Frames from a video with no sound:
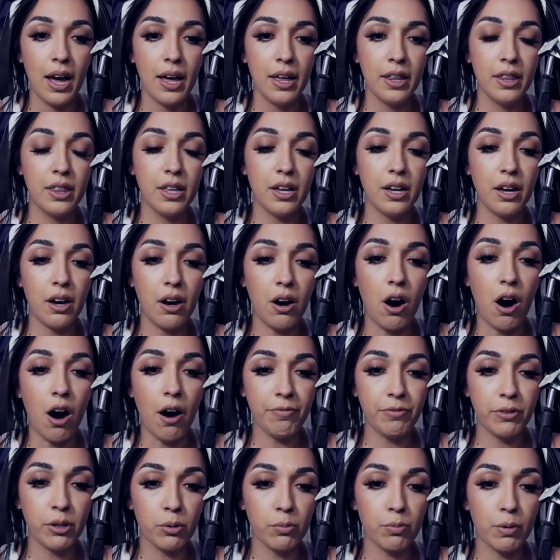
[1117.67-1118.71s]
The
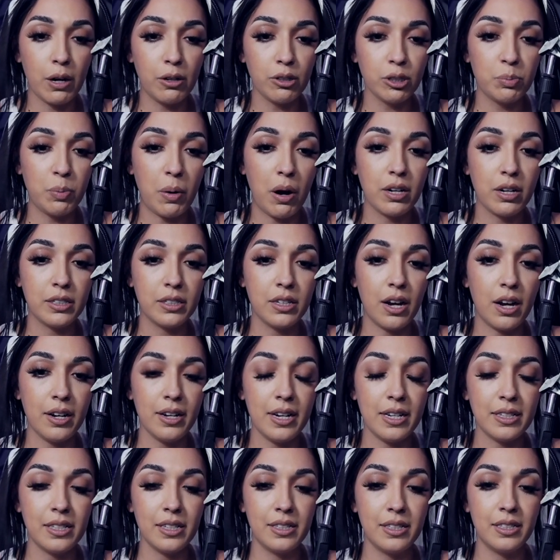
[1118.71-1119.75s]
off the rails part is not
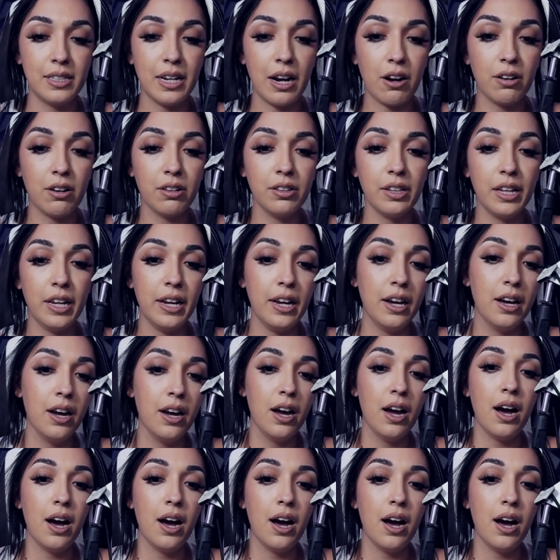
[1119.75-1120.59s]
necessarily